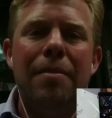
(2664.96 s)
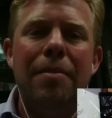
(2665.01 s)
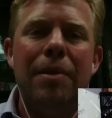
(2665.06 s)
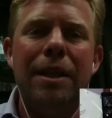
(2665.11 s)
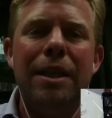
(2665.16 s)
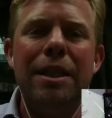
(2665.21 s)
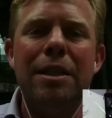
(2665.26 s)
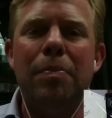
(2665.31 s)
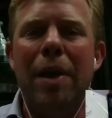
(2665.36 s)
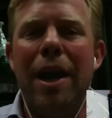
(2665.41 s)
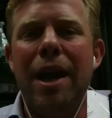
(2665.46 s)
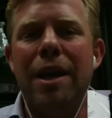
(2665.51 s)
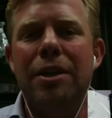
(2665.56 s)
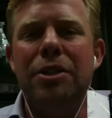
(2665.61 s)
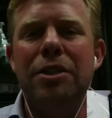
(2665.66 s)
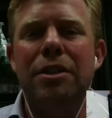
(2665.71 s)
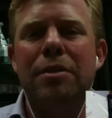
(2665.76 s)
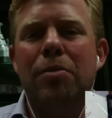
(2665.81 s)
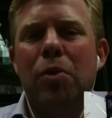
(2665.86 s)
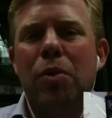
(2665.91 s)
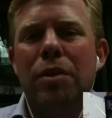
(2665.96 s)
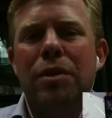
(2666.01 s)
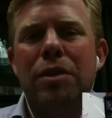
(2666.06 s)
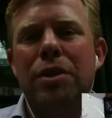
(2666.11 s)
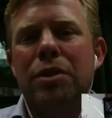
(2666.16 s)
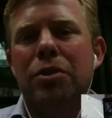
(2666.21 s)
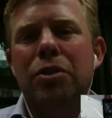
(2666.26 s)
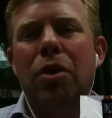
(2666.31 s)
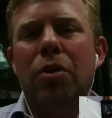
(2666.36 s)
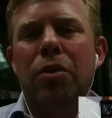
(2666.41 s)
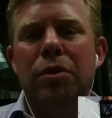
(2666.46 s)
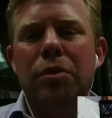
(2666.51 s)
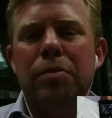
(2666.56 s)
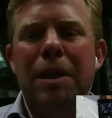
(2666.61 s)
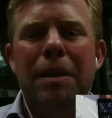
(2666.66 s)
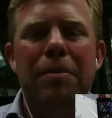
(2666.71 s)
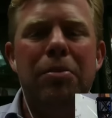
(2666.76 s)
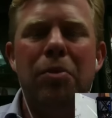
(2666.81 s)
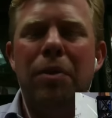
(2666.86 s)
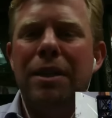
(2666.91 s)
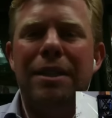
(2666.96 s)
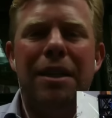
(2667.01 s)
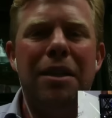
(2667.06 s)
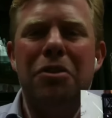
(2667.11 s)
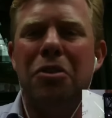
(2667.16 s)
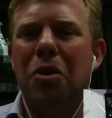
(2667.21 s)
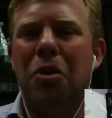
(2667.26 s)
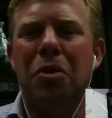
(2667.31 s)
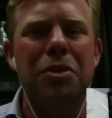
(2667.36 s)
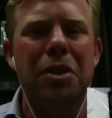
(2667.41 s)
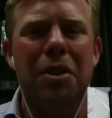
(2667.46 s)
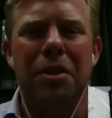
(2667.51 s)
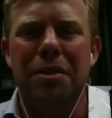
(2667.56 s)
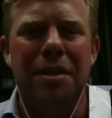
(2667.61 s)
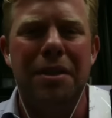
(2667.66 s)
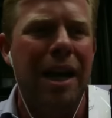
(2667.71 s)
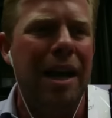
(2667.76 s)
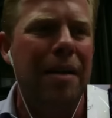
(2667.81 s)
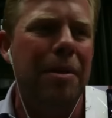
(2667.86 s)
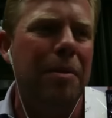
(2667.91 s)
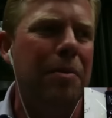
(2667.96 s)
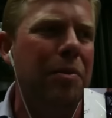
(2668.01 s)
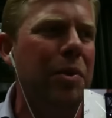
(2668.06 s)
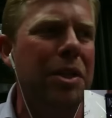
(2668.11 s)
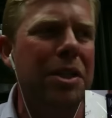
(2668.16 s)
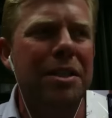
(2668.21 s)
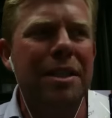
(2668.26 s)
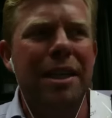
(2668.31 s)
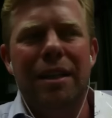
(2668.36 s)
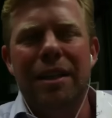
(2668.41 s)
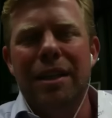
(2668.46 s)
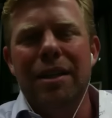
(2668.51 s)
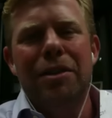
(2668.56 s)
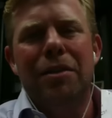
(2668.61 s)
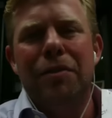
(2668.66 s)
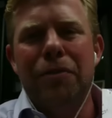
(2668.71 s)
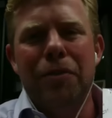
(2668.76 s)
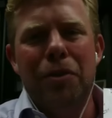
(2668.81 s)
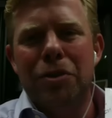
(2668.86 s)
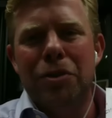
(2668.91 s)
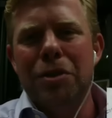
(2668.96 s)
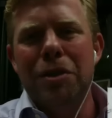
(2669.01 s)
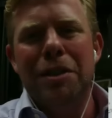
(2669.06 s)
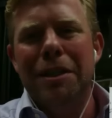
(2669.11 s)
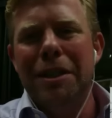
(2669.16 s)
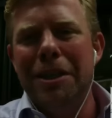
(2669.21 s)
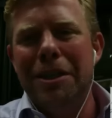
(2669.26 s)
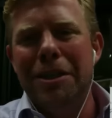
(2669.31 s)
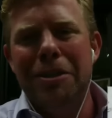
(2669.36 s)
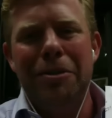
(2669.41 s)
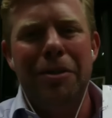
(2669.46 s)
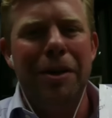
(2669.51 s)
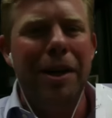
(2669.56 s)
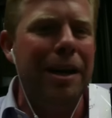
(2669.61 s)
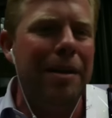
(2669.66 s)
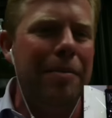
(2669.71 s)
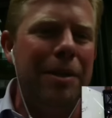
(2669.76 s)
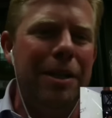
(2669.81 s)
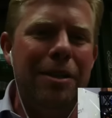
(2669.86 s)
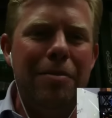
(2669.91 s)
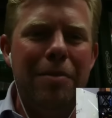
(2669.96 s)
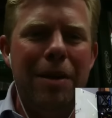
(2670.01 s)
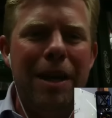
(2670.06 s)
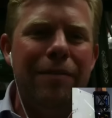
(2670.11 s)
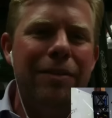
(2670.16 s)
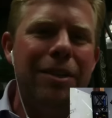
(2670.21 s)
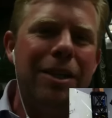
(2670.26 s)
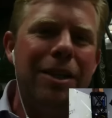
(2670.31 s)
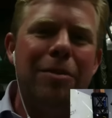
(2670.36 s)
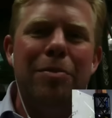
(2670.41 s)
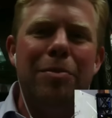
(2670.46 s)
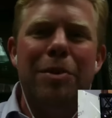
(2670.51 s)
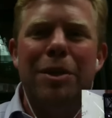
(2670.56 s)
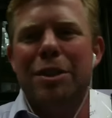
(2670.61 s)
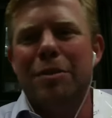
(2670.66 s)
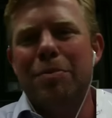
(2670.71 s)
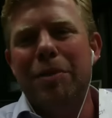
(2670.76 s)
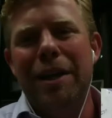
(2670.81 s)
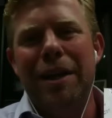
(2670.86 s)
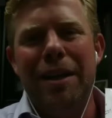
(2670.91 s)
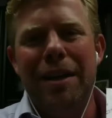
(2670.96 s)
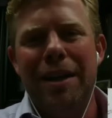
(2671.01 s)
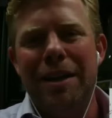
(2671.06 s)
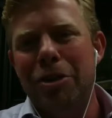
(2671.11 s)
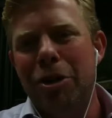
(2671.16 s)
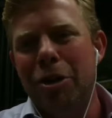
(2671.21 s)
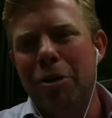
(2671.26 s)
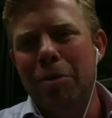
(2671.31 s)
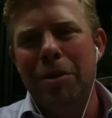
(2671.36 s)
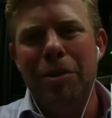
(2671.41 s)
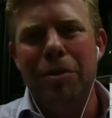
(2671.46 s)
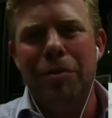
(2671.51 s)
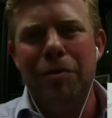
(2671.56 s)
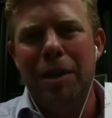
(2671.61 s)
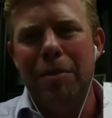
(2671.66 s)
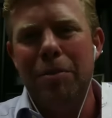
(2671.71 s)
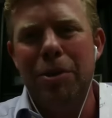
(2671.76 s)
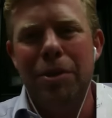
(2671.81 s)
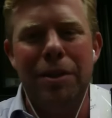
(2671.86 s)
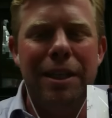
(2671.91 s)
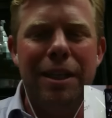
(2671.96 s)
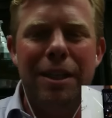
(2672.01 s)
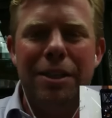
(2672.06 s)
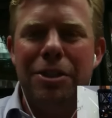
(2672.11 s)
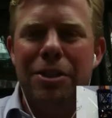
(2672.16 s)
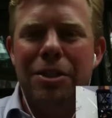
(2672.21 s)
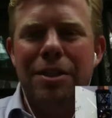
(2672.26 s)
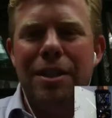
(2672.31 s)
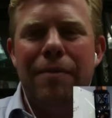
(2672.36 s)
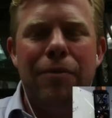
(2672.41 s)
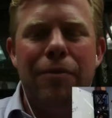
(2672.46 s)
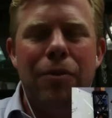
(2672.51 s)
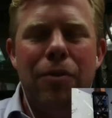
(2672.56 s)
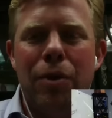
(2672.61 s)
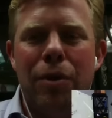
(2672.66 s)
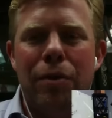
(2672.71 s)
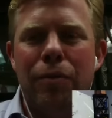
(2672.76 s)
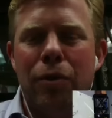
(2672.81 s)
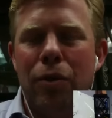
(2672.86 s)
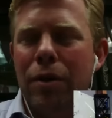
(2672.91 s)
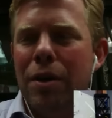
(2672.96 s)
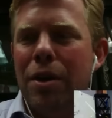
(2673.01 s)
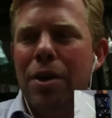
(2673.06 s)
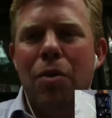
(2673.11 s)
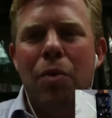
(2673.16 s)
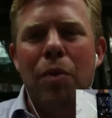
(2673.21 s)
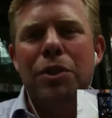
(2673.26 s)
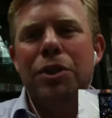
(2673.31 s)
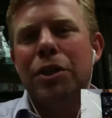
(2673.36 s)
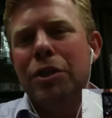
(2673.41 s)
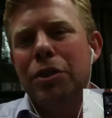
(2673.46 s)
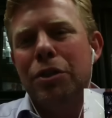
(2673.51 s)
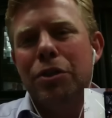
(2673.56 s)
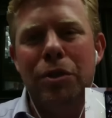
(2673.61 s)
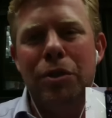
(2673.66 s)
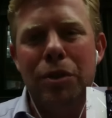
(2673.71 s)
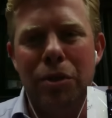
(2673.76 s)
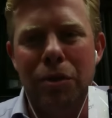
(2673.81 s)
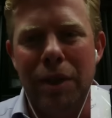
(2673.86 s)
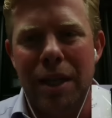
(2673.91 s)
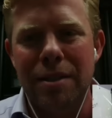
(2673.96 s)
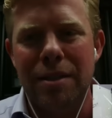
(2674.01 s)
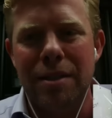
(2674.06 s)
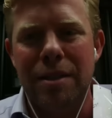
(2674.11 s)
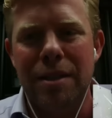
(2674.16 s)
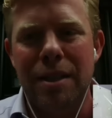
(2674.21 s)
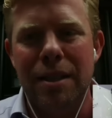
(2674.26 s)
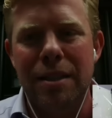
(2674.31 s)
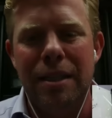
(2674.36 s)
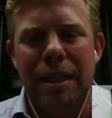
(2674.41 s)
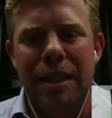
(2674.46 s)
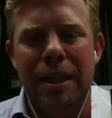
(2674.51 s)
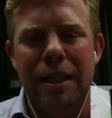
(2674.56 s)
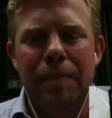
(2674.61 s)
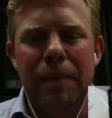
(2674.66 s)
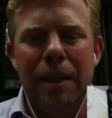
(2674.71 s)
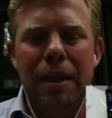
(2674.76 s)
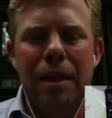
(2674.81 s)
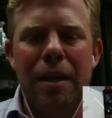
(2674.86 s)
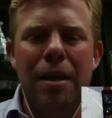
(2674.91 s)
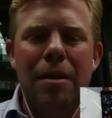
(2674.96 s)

But this passion is more than just goals. People write down goals all the time. I mean, we just hear the first of the year, right? I mean, you may have done your business plan in October, November to get you set forward for what you're going to do in 2016.